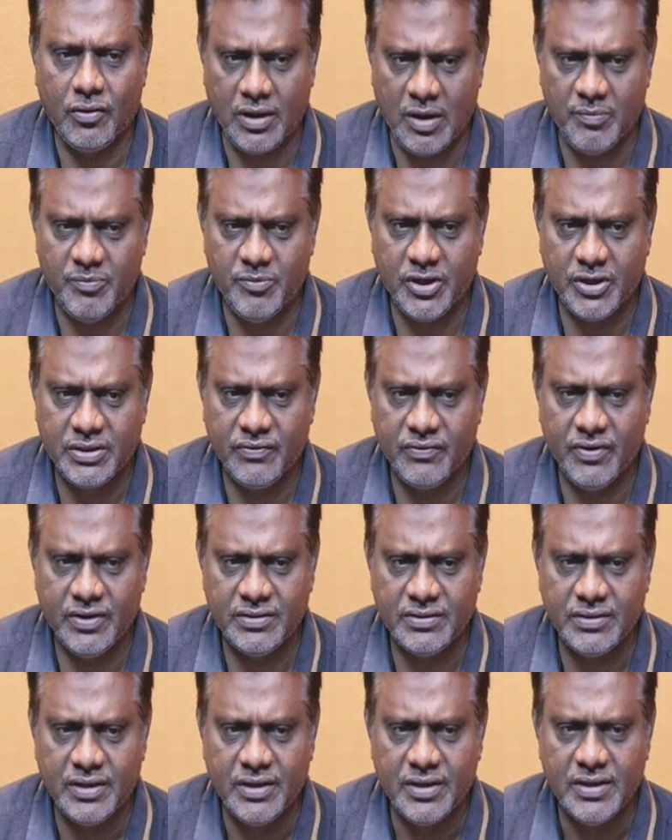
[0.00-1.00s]
objective
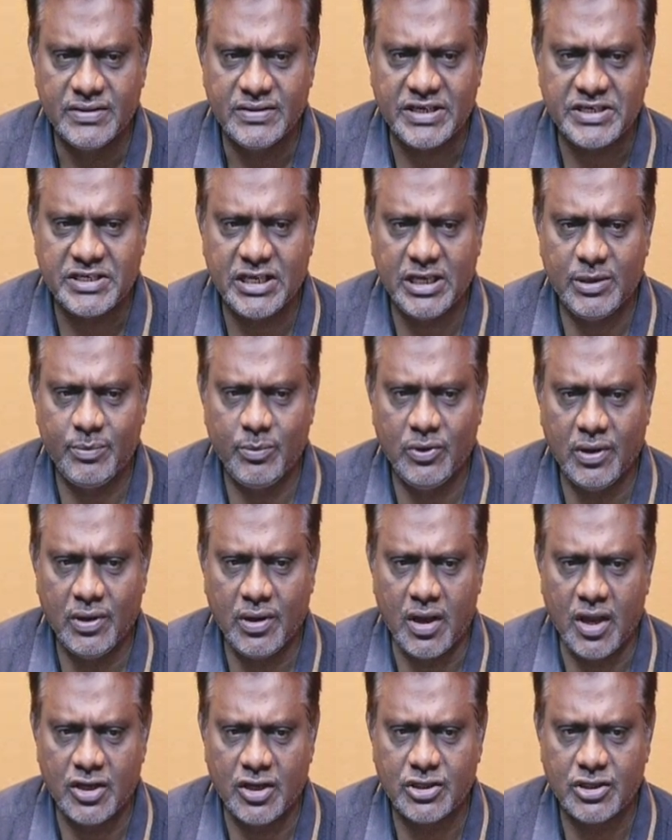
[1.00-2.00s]
is sustainable
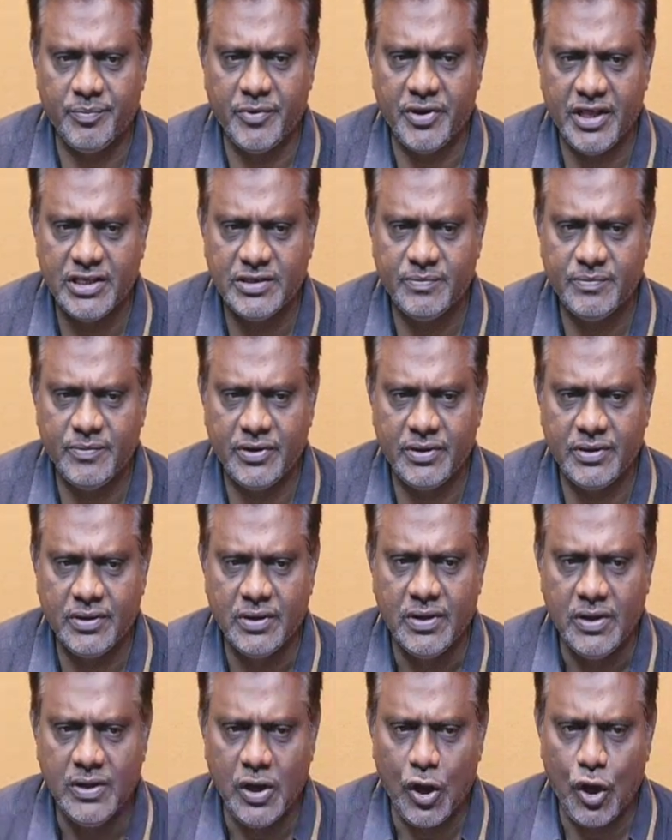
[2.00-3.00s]
cost management.
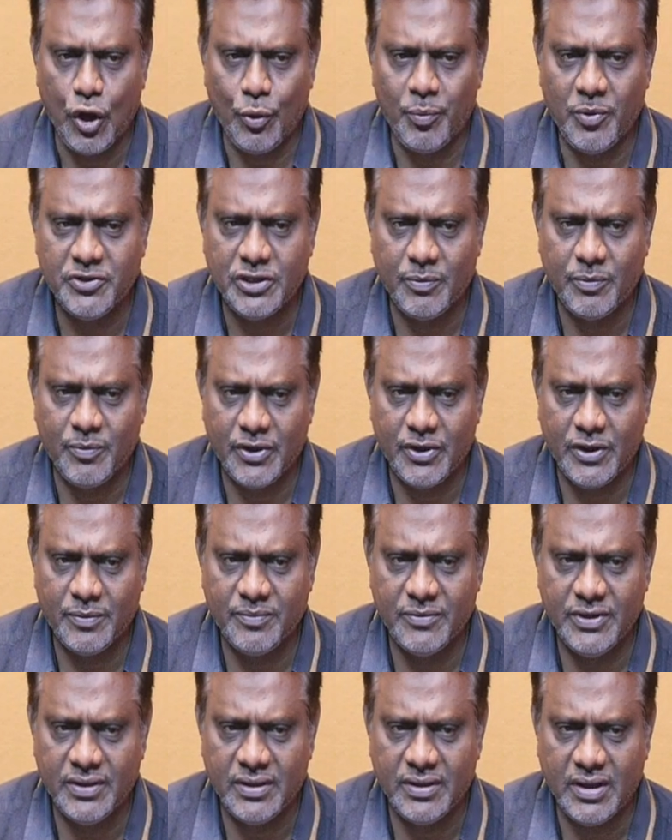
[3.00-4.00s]
How much amount
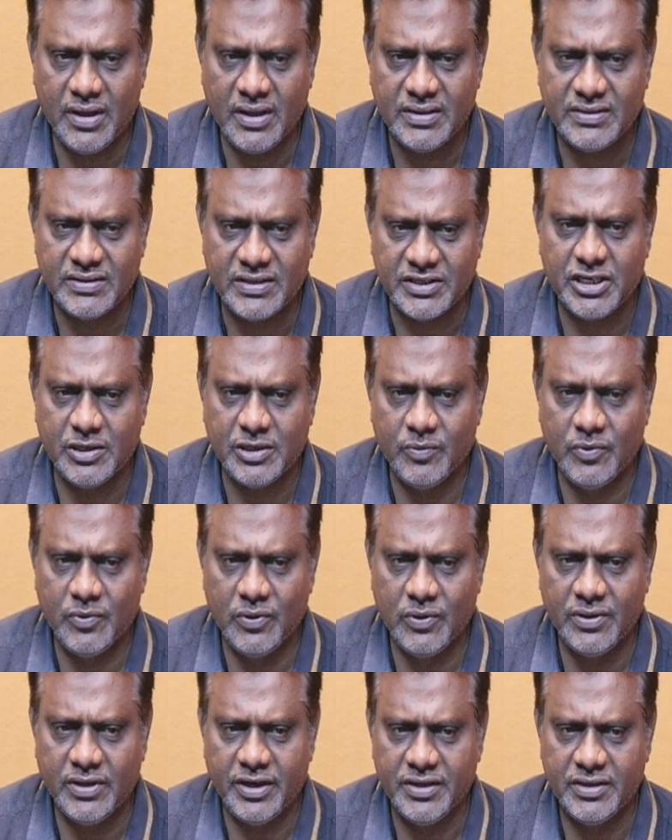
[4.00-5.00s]
of the
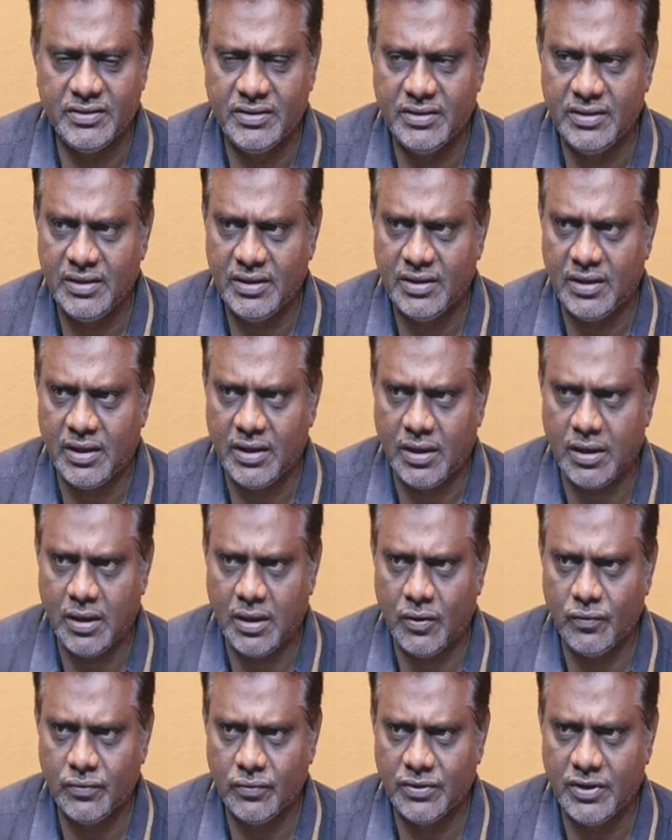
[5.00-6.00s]
sustainable, that is the
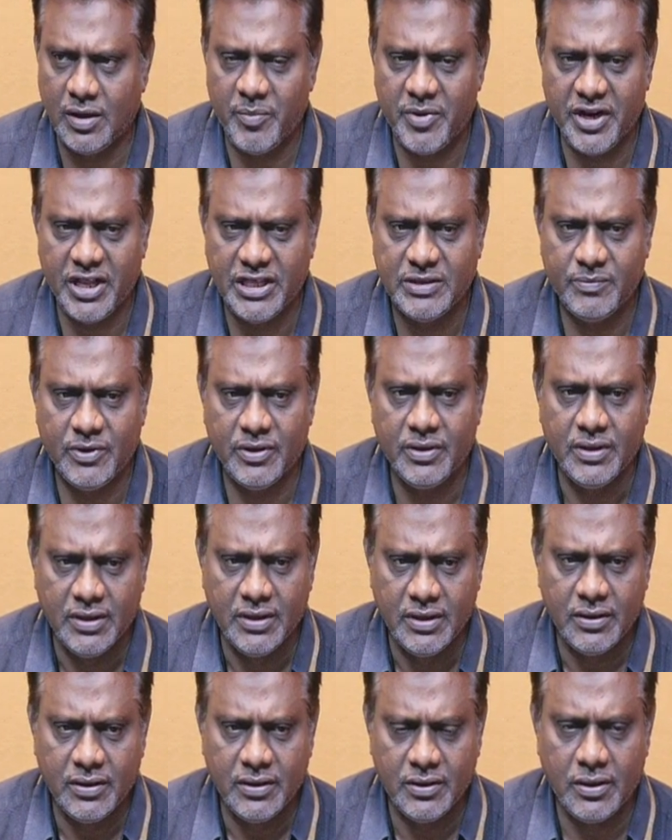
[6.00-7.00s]
how the management
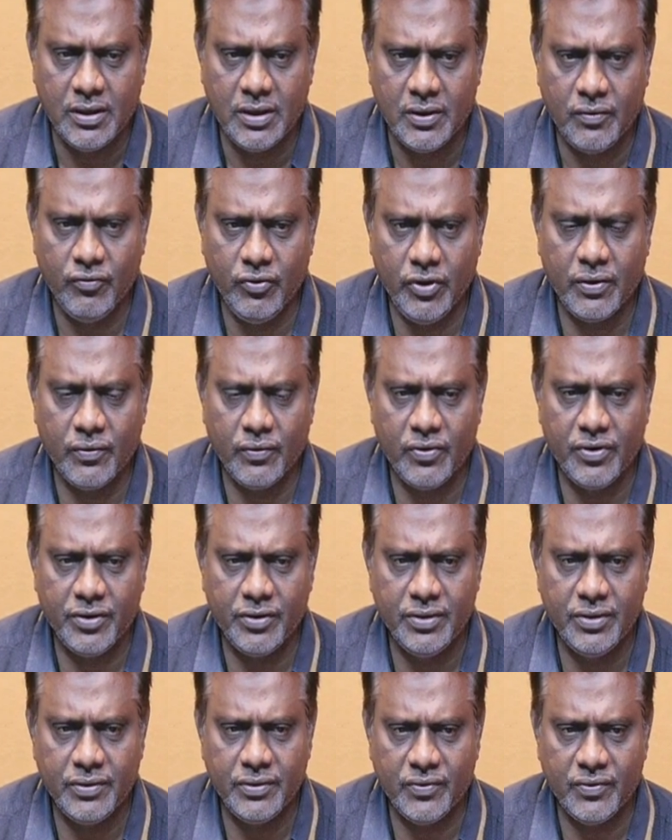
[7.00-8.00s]
we are
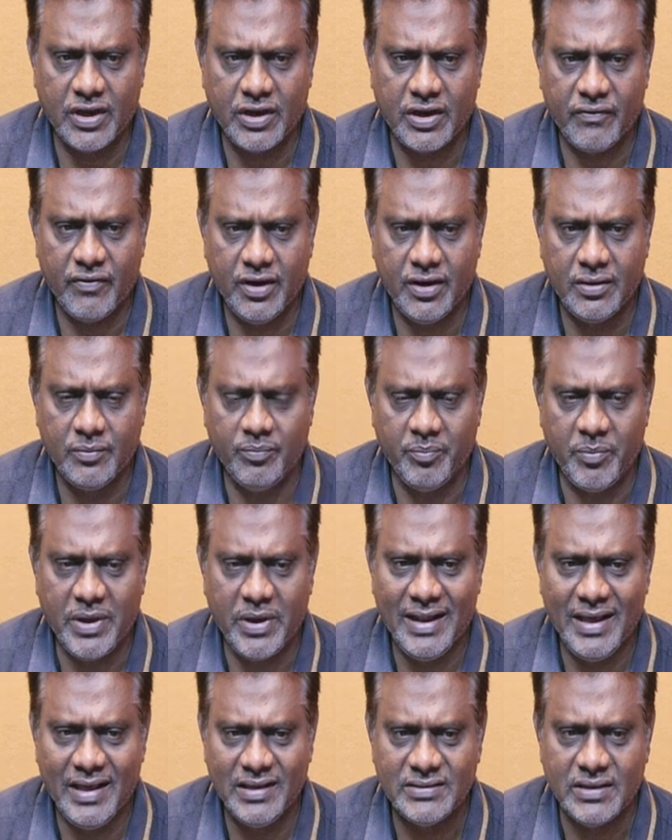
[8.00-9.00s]
going to require
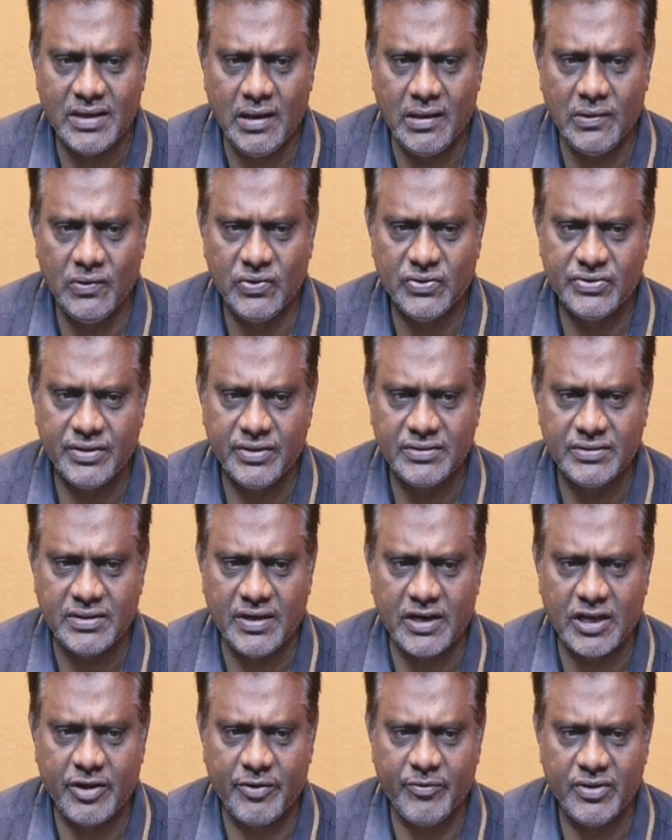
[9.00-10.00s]
manage all those things
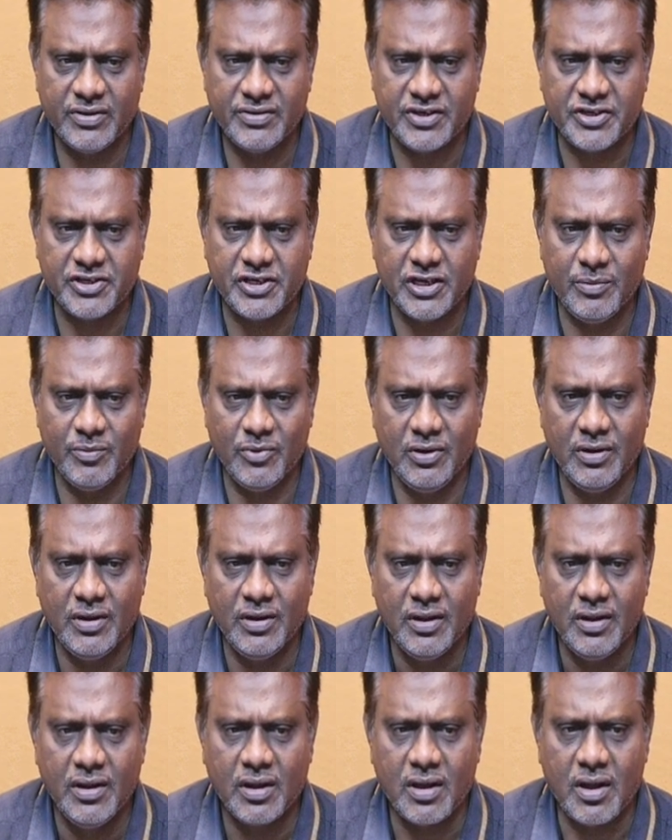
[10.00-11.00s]
under coming to the sustainable
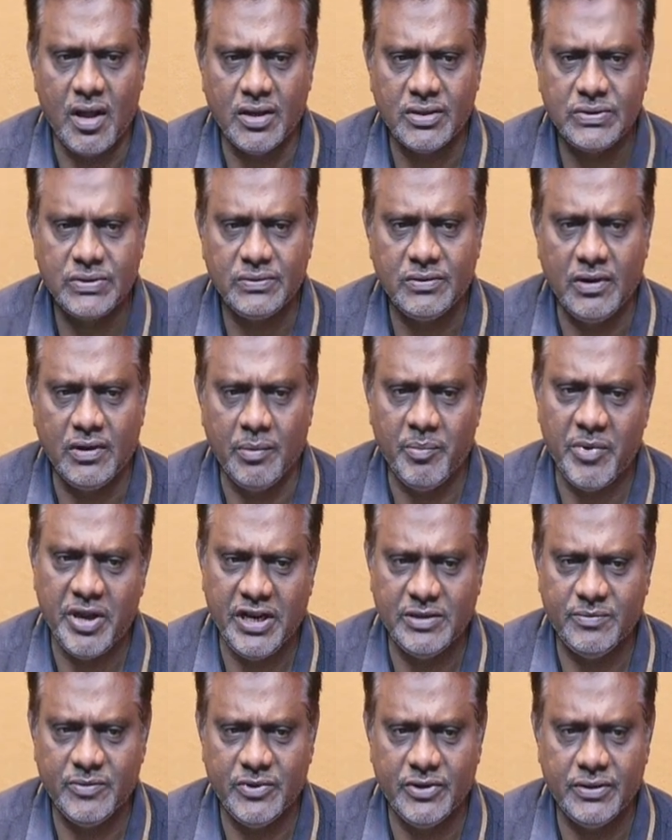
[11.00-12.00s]
cost
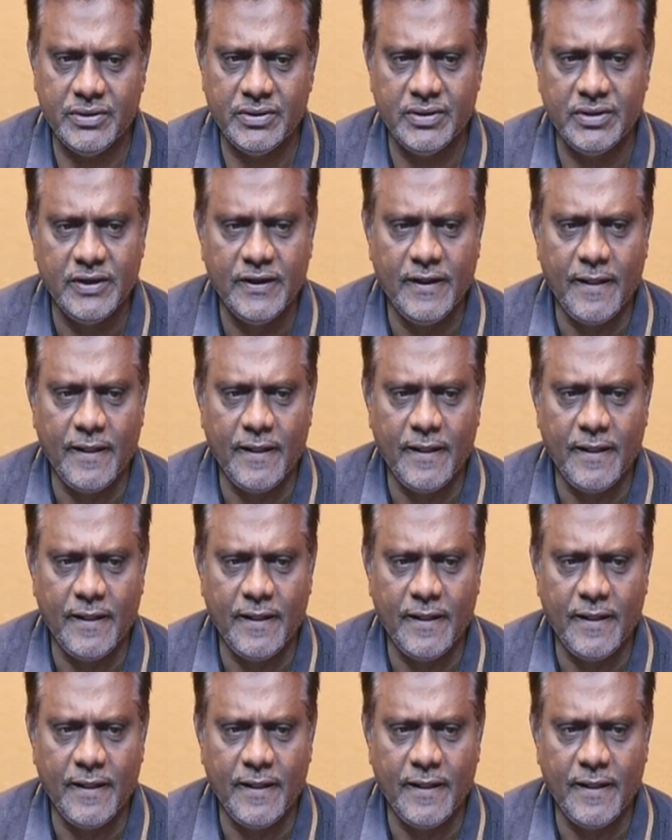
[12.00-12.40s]
management.